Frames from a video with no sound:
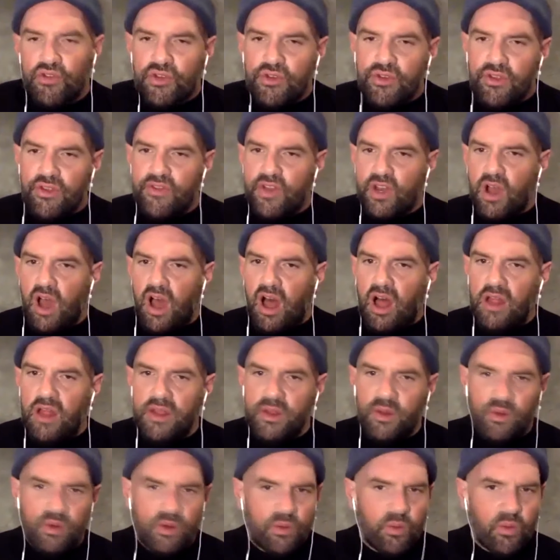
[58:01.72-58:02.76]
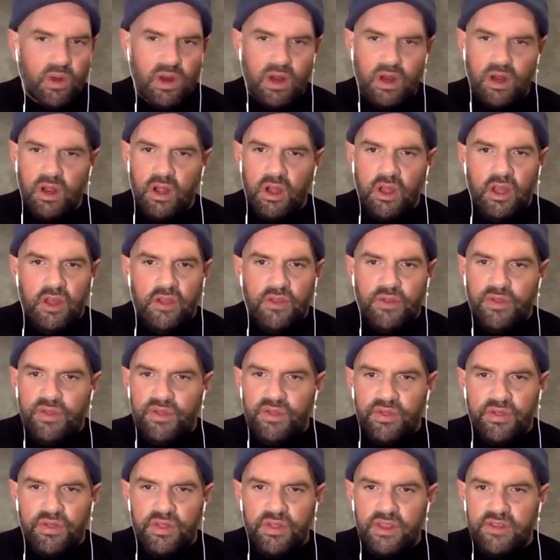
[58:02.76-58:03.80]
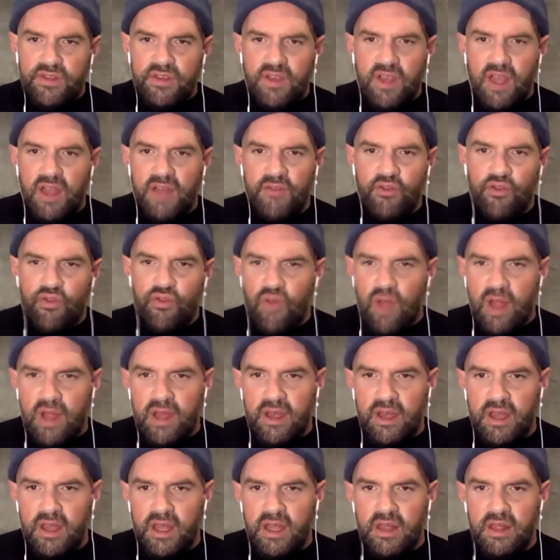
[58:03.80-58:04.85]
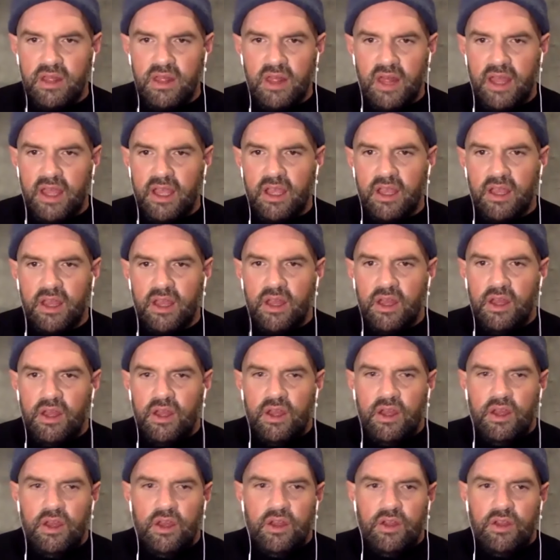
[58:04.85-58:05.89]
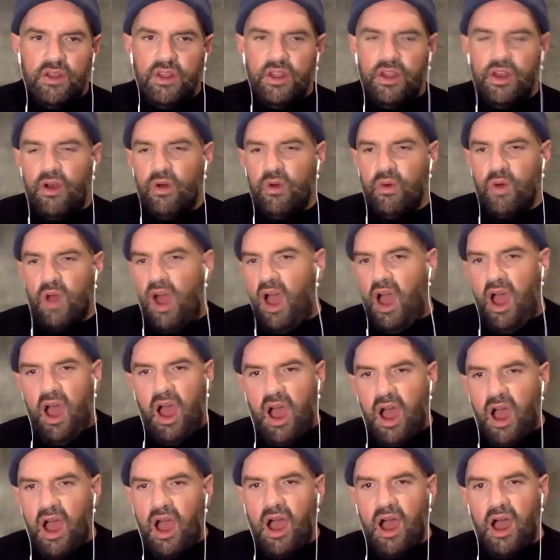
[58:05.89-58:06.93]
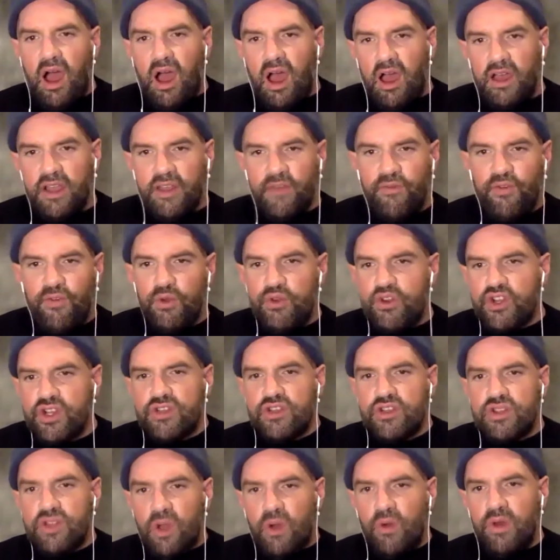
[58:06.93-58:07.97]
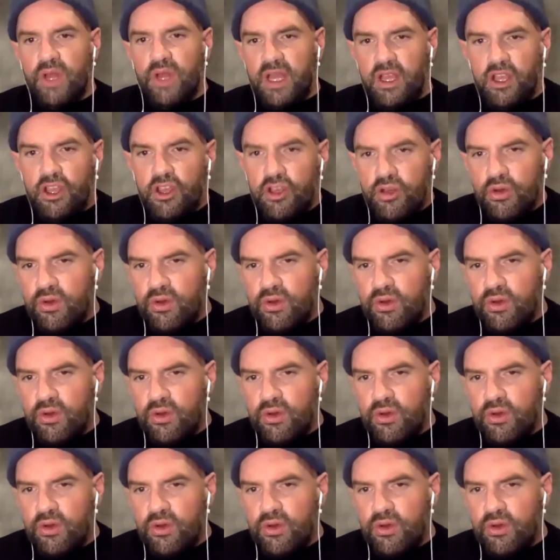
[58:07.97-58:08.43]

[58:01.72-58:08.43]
also live in hollywood where these kind of trendy like you know aha if you just don't eat